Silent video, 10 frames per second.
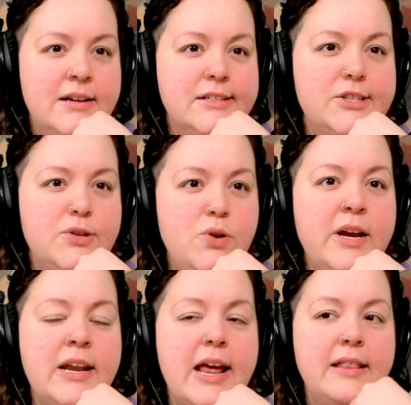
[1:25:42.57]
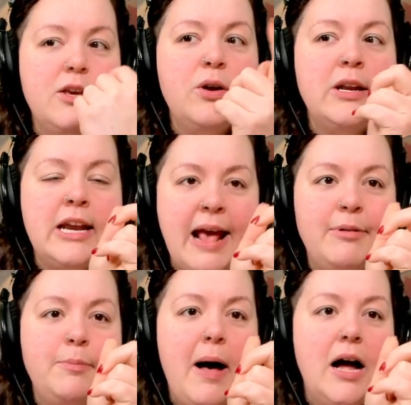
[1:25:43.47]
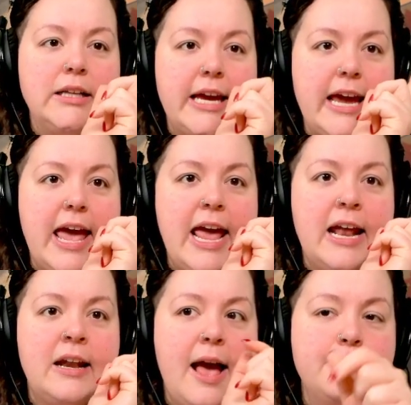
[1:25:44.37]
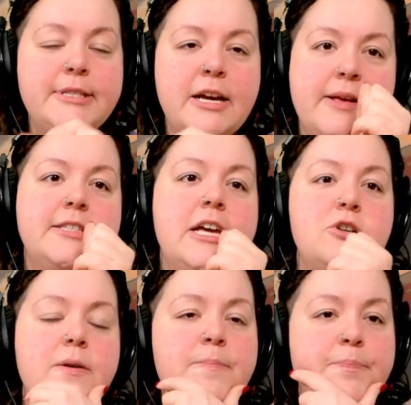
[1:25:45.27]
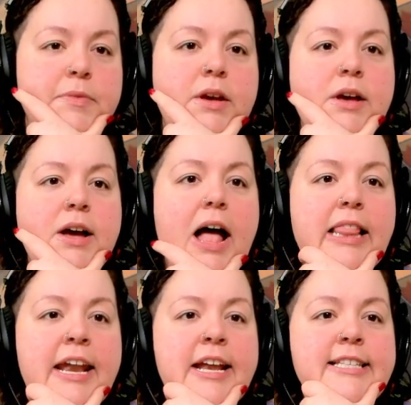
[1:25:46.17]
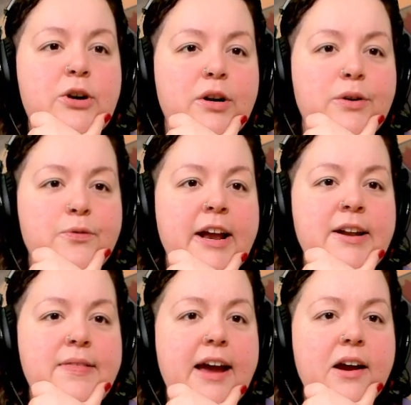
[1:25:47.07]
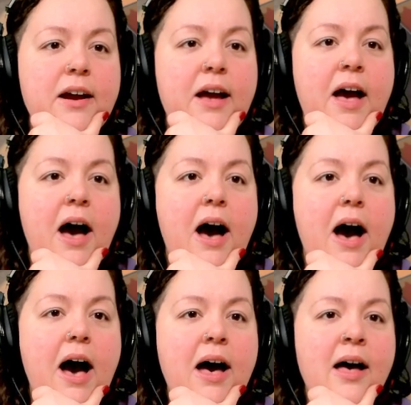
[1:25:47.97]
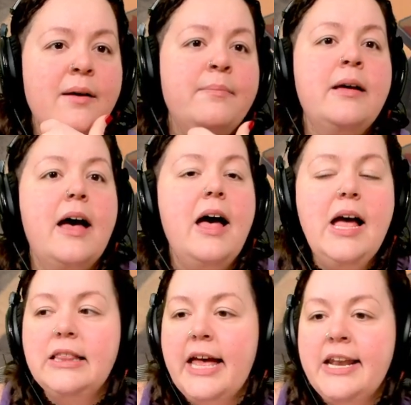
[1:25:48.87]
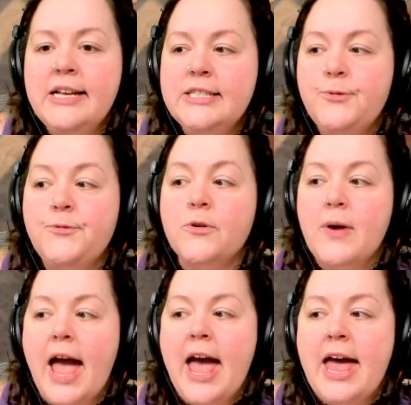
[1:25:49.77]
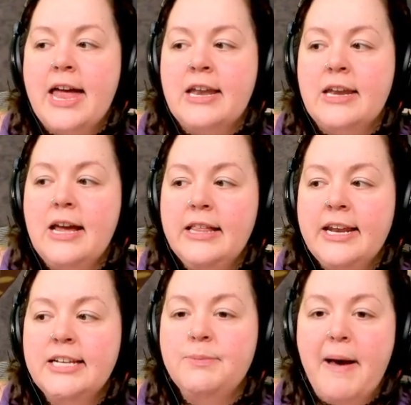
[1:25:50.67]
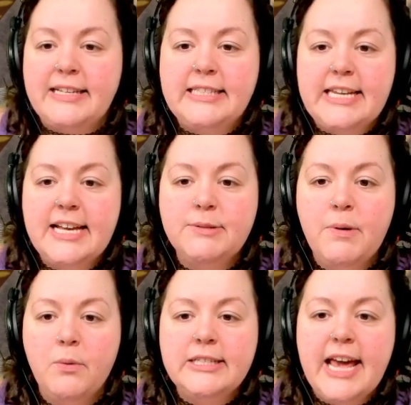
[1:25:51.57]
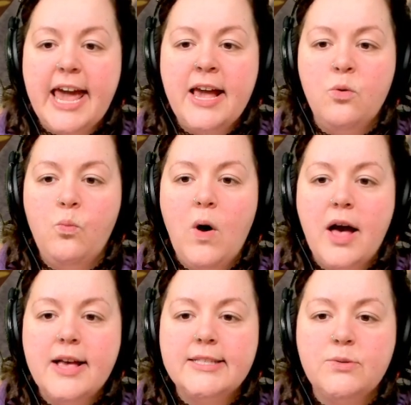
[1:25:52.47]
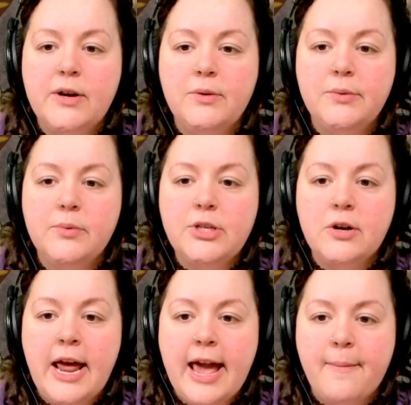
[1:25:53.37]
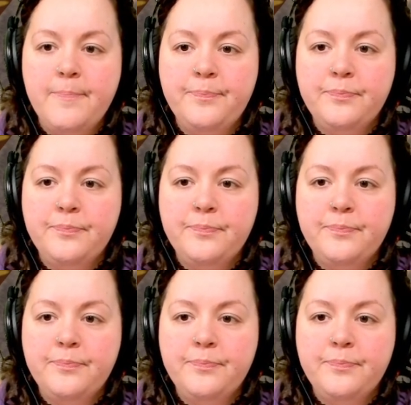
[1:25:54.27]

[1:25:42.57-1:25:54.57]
So you can you can enable poly in MC Command Center. Helena's girlfriend there. Um Helena's friend, Helena's bestie is what we're saying was what what was her name?